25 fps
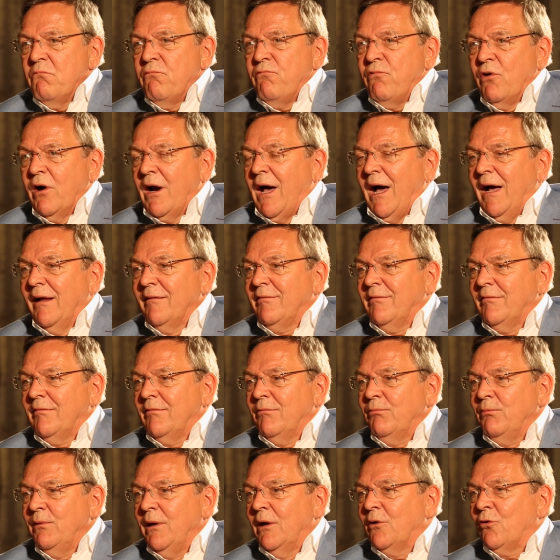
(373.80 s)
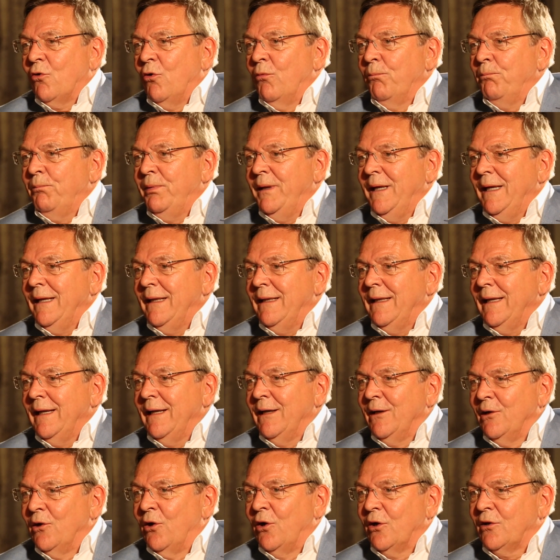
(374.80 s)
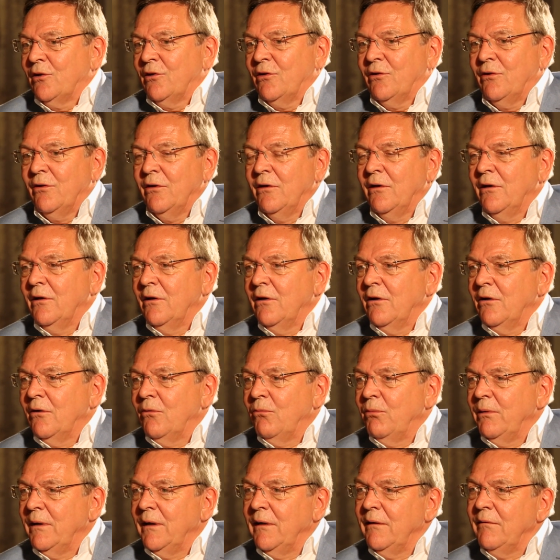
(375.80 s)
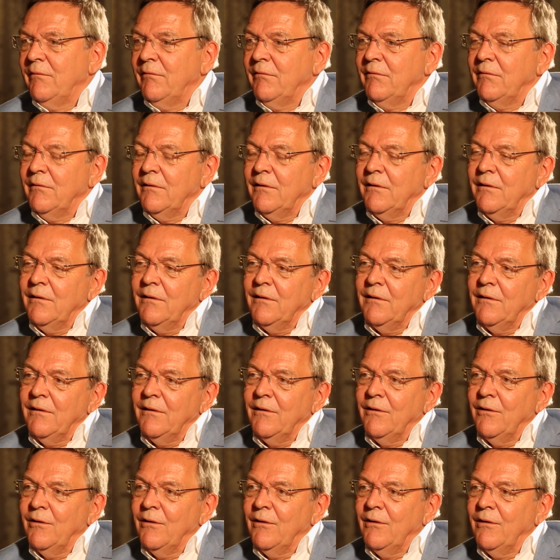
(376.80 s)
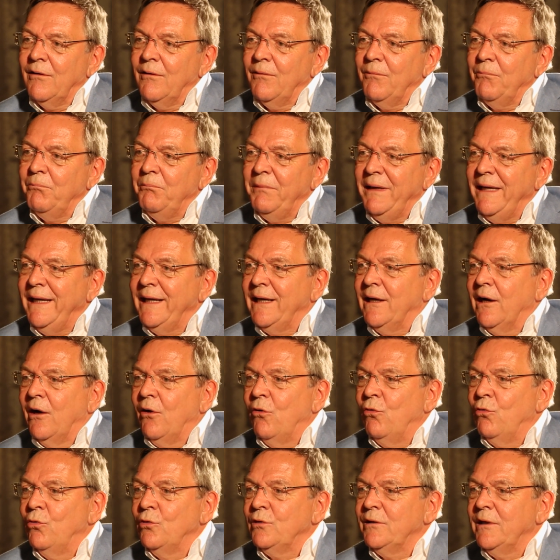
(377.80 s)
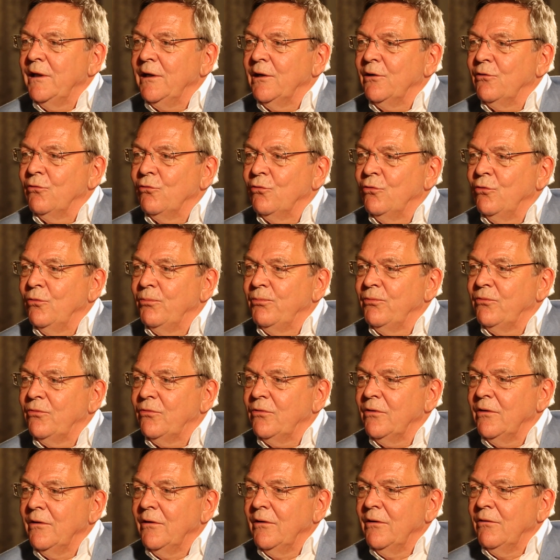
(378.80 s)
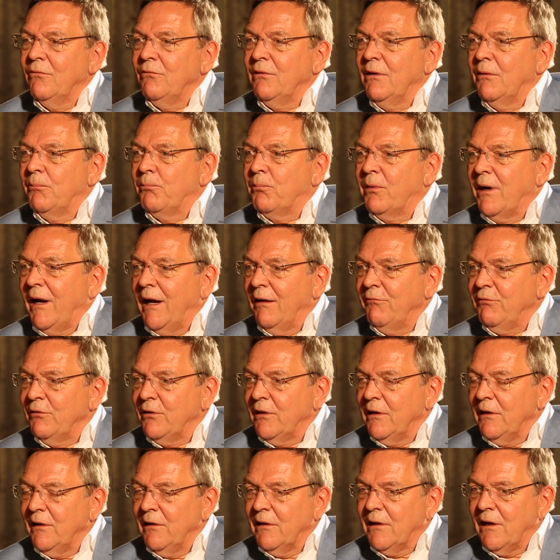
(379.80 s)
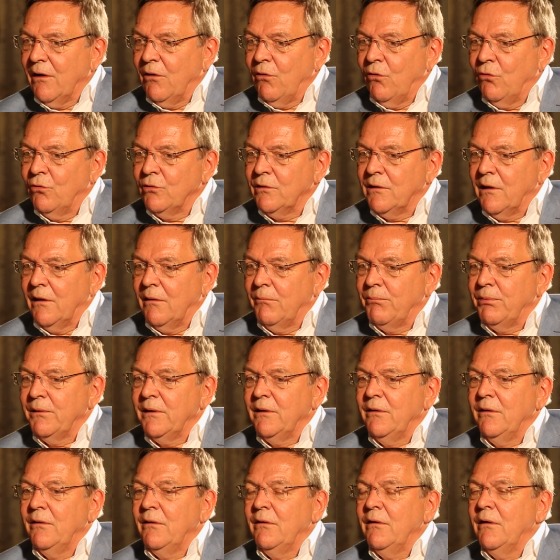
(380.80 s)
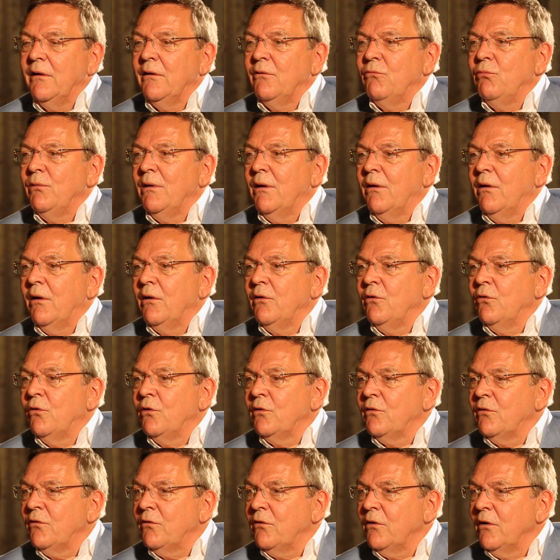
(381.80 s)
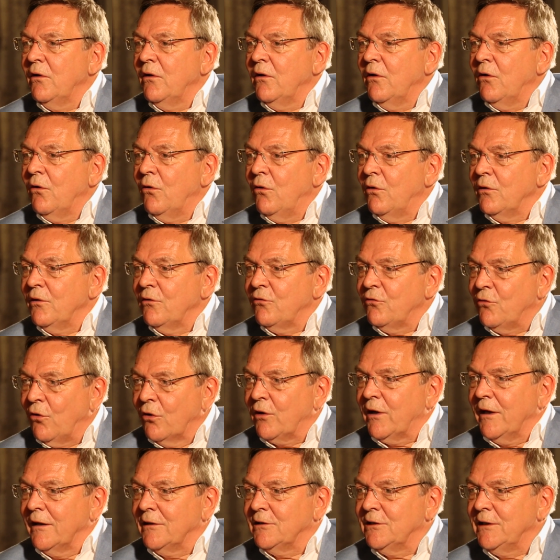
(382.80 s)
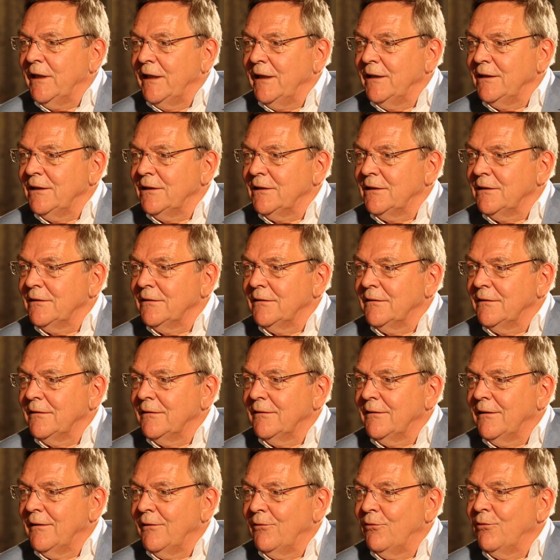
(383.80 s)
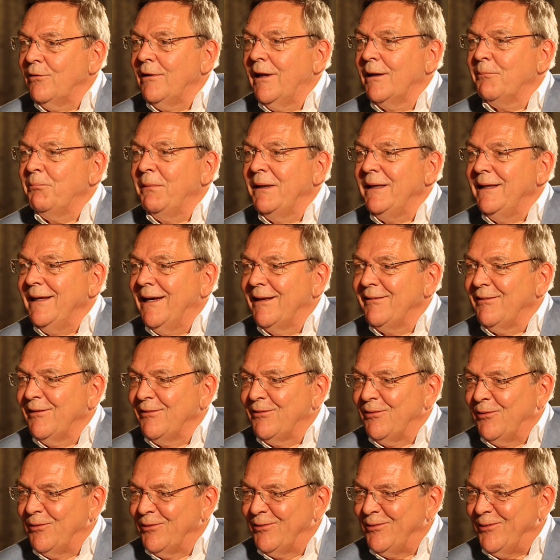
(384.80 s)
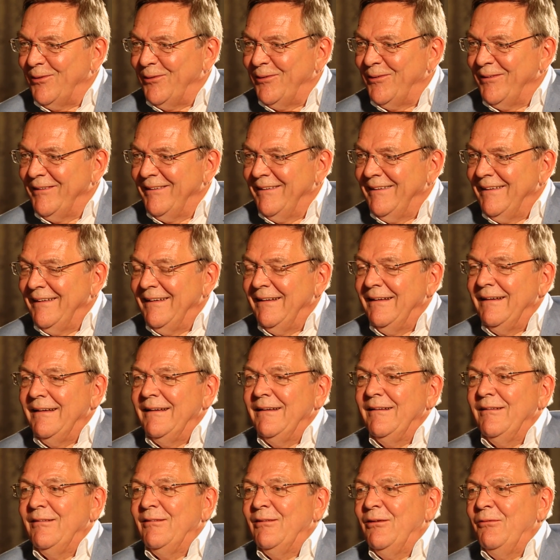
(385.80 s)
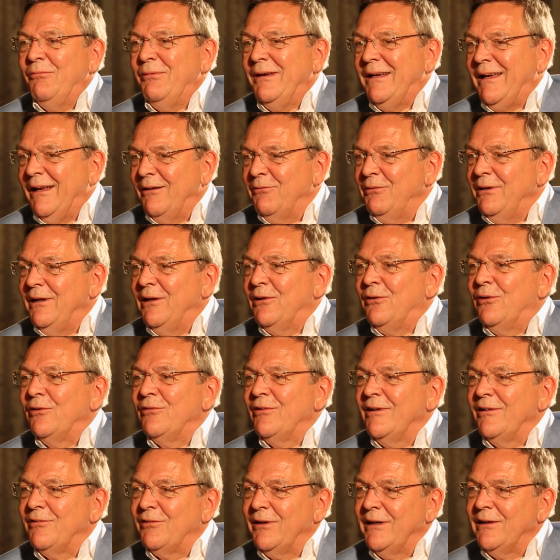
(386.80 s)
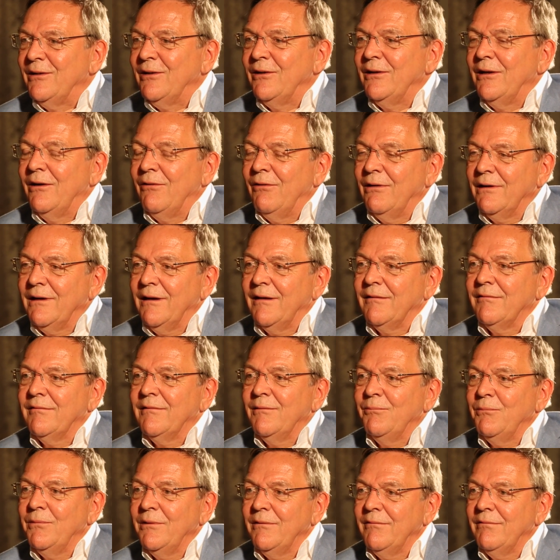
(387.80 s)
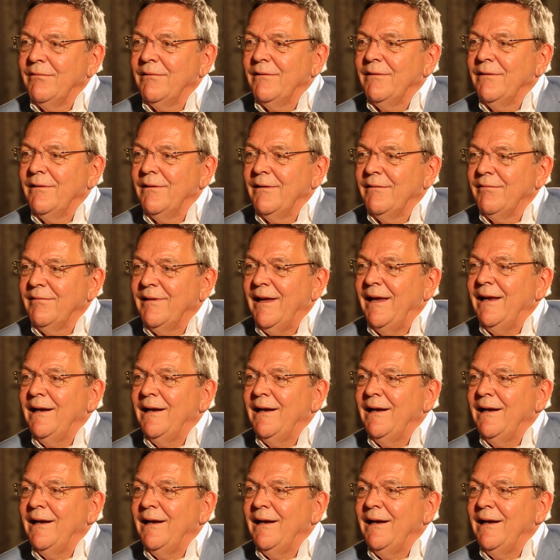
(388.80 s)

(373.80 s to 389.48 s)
for us, we are competing not with mega hotel groups. We are a privately owned company, and we are not on the stock exchange, so like many others also. So we can really concentrate on our customers in a